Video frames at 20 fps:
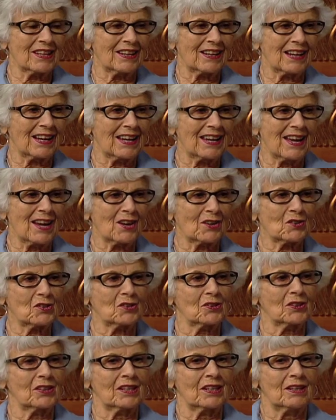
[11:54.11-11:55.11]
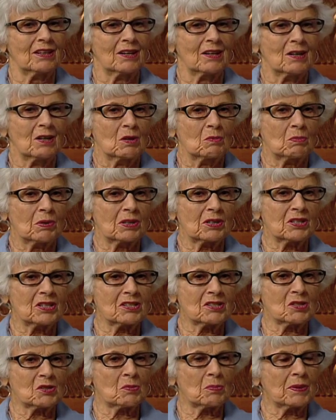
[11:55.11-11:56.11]
that I actually
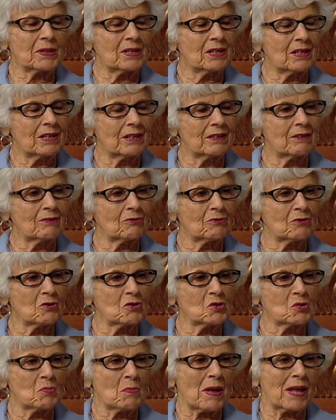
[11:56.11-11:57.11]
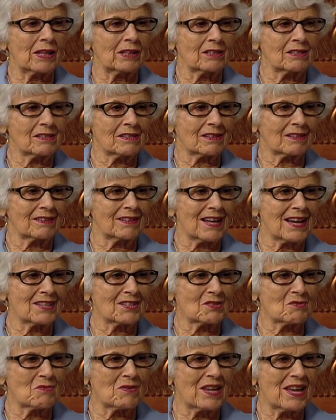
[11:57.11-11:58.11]
participated in the first balance
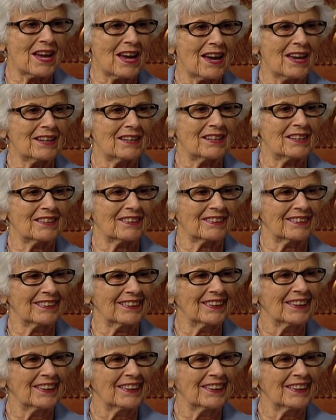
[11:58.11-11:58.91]
class we had here